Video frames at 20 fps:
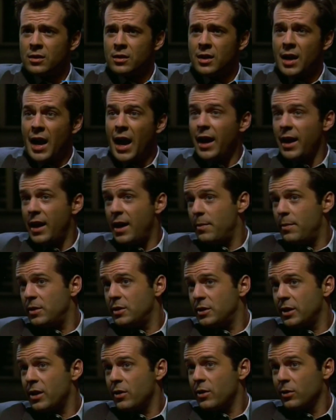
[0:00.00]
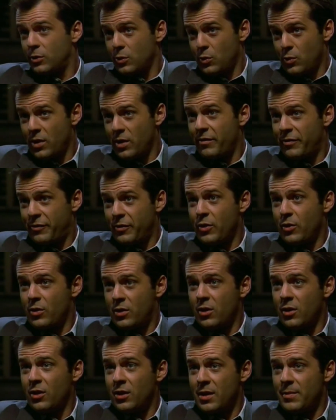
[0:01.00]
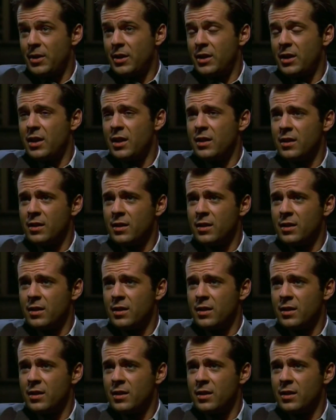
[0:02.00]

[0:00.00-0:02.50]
I am entitled to one phone call, am I not?